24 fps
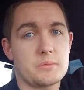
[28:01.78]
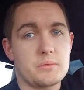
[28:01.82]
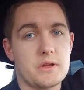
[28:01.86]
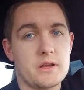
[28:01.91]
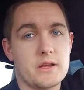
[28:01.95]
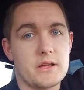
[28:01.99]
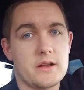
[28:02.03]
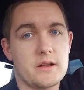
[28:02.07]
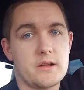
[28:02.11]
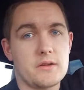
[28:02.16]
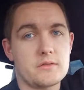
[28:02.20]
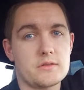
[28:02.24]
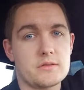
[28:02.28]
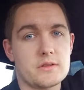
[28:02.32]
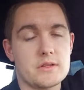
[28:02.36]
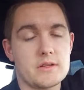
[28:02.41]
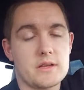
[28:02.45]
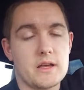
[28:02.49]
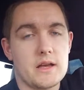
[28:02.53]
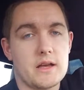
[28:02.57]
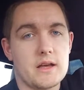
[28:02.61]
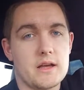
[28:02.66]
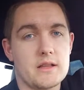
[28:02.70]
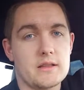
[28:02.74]
the plain out
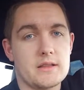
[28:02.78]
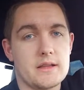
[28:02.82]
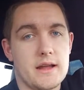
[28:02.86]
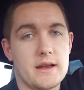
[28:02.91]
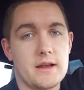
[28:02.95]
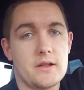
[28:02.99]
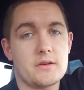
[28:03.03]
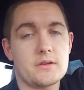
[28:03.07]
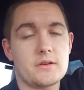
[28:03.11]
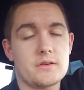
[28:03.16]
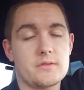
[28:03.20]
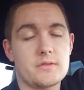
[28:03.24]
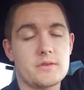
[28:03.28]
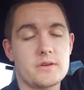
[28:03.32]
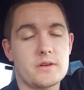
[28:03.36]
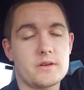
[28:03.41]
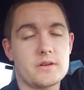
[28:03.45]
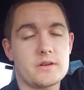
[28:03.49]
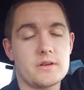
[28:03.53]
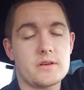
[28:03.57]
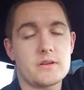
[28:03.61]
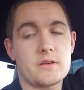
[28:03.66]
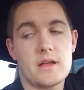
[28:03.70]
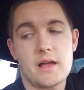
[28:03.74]
line-out
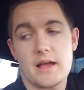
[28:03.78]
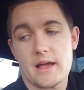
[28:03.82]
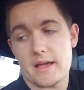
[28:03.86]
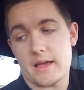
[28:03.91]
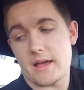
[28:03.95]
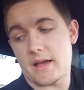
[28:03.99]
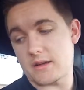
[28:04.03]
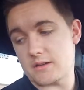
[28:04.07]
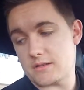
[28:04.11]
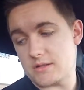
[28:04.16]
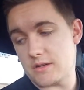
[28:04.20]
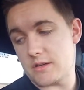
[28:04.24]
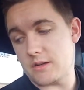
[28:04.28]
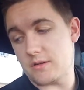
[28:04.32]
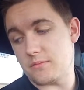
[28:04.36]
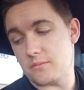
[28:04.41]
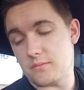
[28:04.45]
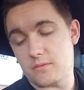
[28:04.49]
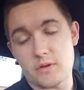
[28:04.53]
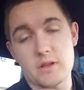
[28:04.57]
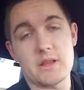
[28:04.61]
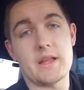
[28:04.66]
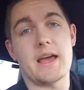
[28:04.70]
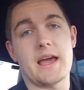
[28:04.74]
converter. I actually
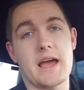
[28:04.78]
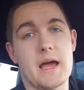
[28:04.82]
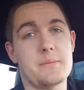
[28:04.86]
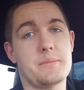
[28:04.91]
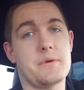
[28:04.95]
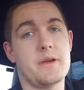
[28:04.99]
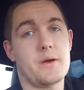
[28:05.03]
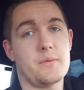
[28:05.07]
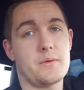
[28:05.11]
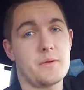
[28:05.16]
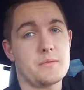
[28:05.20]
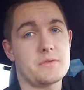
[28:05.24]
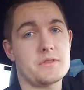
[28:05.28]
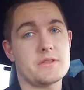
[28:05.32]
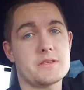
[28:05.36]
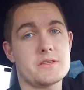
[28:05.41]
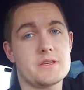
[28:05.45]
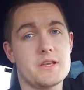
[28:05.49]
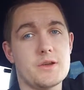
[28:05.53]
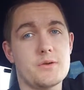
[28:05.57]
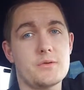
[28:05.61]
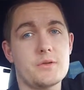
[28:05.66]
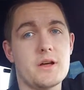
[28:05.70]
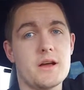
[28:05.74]
am really happy I went with
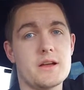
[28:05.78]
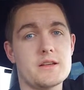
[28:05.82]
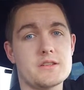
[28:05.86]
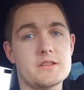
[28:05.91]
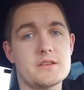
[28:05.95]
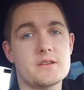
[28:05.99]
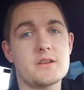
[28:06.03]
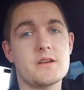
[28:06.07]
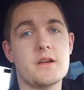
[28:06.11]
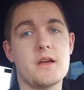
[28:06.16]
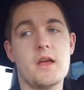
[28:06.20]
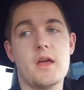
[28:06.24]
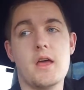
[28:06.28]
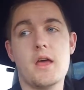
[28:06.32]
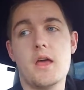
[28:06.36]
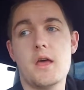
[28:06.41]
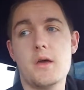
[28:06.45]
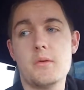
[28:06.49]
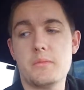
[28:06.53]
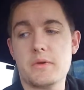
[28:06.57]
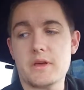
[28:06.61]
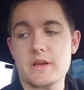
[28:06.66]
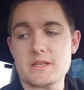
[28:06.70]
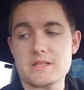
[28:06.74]
this equalizer,
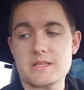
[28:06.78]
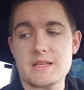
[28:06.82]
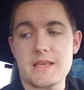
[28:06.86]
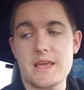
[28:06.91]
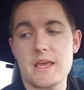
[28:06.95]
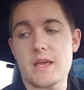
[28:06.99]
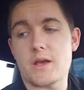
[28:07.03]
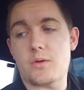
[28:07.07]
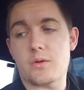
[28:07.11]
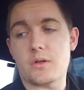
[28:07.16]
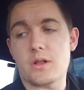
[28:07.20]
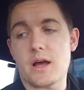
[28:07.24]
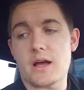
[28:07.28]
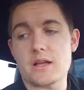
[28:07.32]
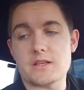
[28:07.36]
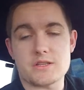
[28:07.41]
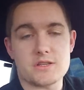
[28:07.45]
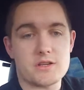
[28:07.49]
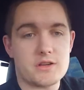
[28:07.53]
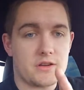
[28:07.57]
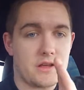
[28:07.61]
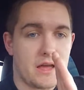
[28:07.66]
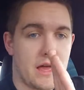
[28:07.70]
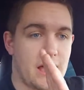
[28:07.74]
because the
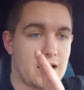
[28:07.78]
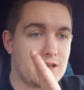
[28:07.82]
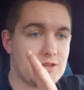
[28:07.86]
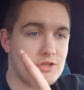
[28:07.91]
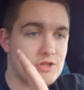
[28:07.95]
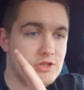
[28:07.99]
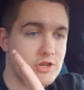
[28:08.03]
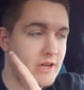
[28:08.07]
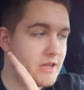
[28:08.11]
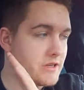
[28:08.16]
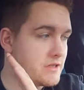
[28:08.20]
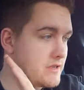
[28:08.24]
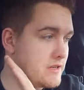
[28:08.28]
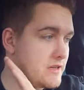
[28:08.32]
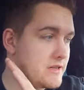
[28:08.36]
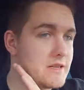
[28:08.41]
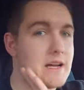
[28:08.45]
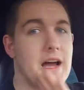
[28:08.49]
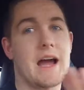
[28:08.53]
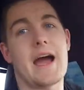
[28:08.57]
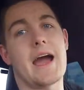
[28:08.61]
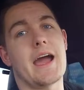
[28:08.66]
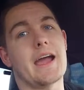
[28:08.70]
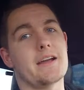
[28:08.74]
equalizer has changed the
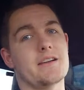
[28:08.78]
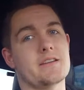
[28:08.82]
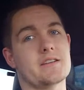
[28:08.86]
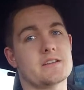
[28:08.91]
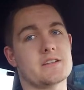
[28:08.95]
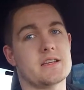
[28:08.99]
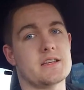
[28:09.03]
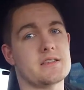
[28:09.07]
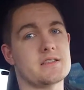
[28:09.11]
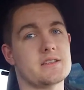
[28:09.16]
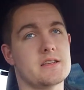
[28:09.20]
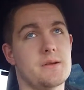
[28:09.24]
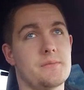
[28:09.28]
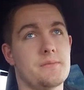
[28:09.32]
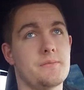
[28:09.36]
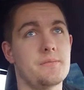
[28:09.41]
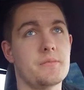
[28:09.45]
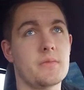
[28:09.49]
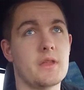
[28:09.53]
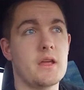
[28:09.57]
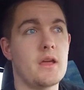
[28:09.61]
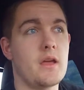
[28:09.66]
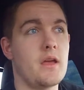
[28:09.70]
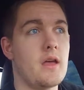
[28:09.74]
entire system.
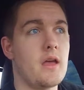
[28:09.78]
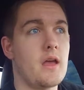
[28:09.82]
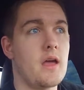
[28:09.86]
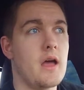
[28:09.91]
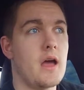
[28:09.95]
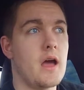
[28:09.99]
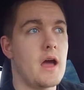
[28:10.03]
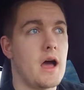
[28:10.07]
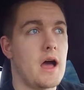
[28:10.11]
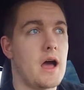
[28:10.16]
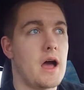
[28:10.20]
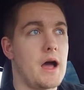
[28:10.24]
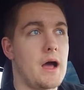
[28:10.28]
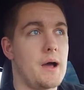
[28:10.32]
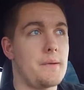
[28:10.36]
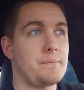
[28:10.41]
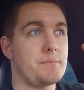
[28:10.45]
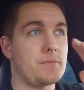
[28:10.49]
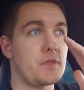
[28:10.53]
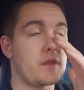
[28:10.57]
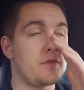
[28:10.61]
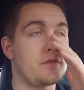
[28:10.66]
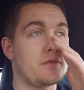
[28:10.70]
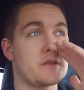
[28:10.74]

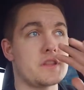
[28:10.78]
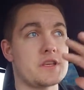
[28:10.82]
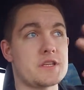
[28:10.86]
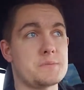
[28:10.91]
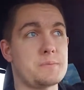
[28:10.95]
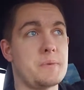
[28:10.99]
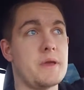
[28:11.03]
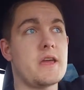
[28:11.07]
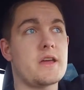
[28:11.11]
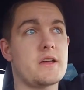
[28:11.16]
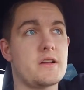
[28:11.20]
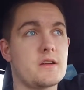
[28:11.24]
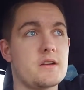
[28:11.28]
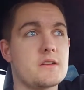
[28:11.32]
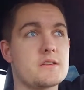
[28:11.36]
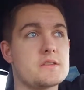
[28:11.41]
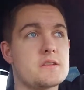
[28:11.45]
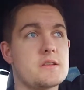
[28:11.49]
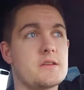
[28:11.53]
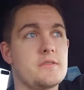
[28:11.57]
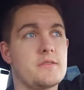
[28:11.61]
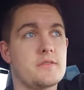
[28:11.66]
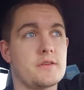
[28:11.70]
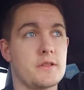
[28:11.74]
For the
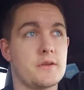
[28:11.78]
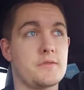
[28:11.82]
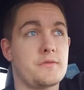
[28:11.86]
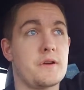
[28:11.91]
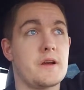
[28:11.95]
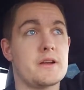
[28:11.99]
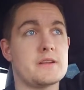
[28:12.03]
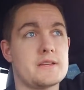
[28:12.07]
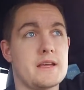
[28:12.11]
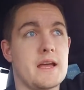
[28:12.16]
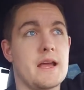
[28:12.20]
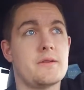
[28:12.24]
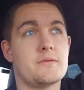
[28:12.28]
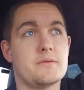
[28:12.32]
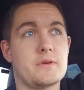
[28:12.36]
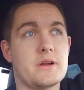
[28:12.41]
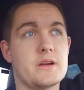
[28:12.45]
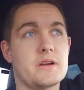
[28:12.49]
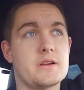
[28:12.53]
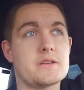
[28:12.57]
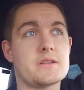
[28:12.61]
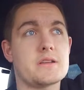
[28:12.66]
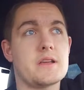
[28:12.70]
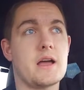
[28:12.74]
speakers, for the front and
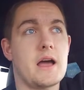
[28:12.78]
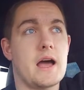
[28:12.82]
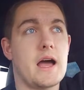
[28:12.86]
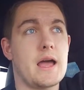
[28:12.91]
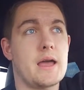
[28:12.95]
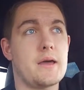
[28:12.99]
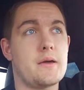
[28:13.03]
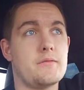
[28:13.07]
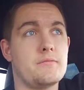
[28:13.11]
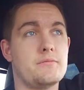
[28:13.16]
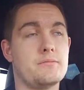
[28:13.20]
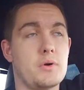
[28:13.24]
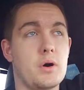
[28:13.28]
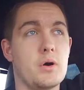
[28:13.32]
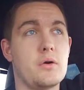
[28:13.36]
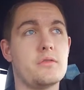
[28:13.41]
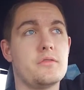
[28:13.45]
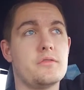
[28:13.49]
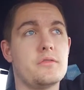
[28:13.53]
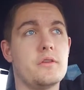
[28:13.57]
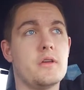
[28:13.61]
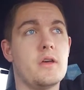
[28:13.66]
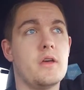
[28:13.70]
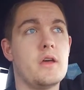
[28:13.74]
rears, I have
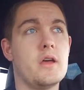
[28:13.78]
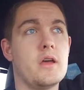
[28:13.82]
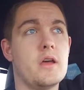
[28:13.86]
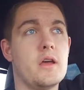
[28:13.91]
both